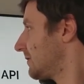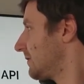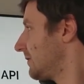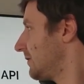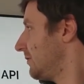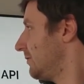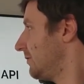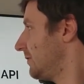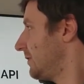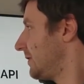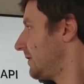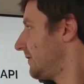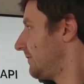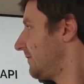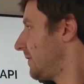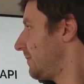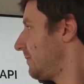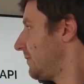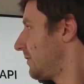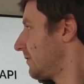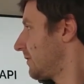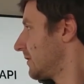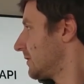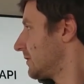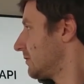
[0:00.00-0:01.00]

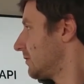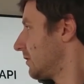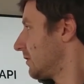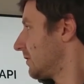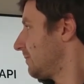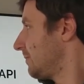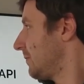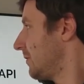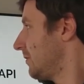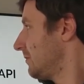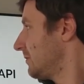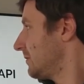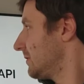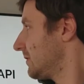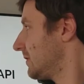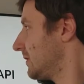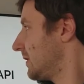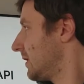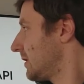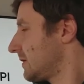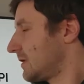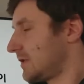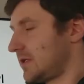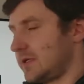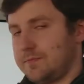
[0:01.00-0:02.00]
UnityWebRequest.post
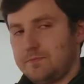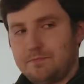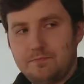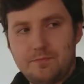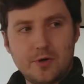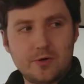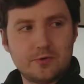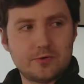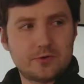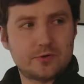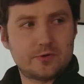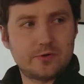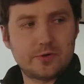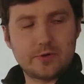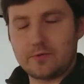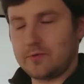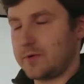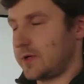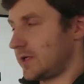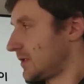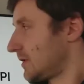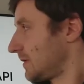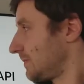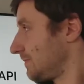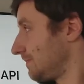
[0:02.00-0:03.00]
does the post
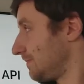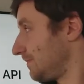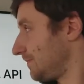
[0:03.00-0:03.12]
request.